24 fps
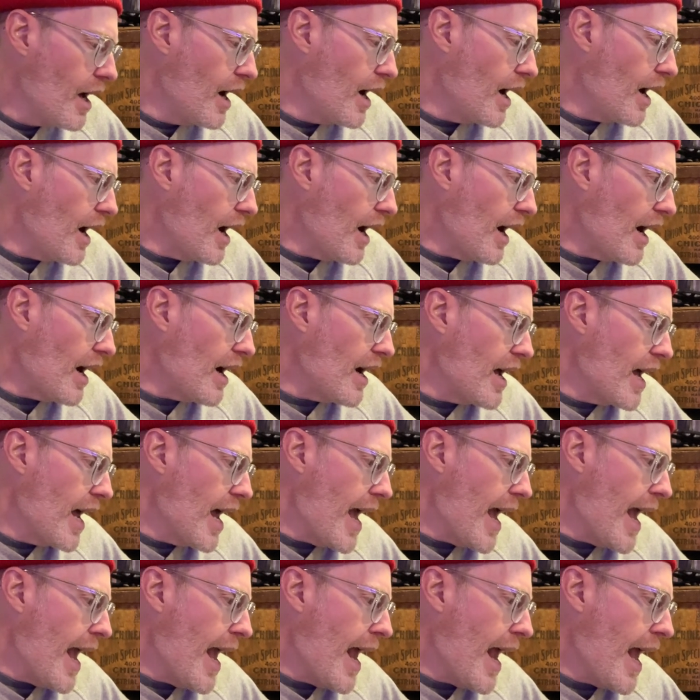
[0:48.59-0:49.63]
Uh,
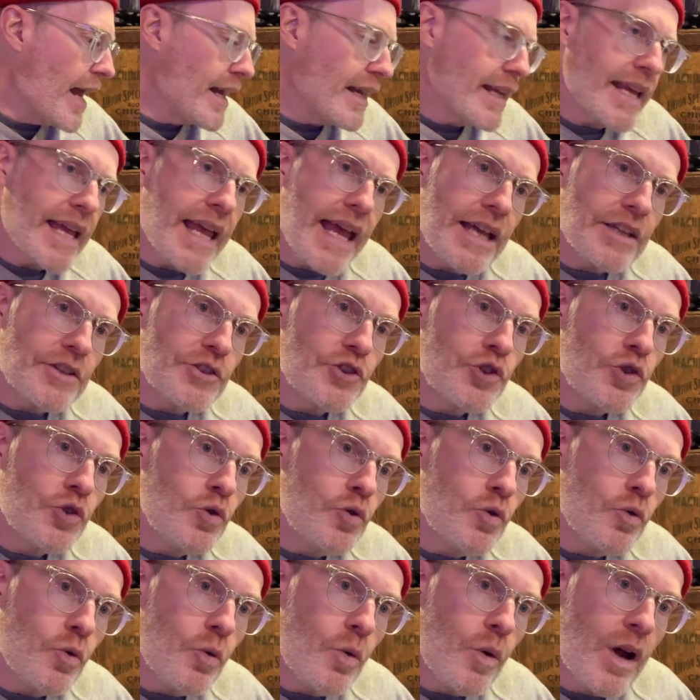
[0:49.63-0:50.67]
and he had
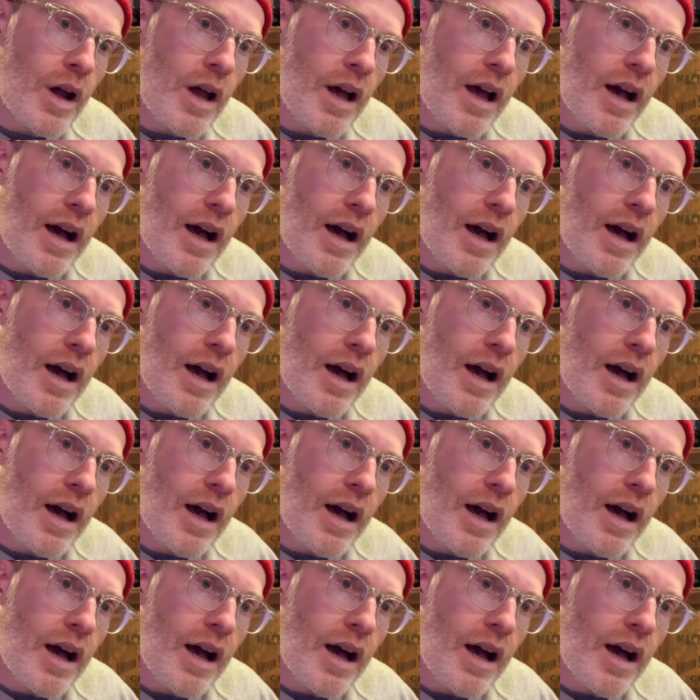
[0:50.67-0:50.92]
two